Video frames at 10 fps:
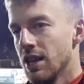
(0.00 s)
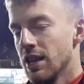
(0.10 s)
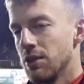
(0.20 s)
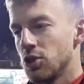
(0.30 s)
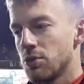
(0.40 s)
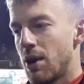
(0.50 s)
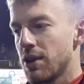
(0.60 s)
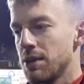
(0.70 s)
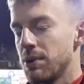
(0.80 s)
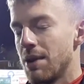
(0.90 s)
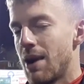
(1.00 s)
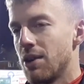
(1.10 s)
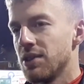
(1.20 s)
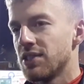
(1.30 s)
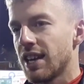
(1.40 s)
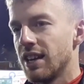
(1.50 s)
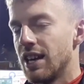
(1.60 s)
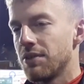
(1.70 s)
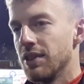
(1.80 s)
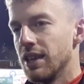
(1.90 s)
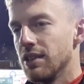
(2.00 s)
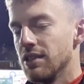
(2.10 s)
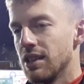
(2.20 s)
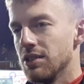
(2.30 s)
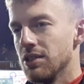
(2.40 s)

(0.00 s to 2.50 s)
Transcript: It was just about keeping them out in the second half and then and then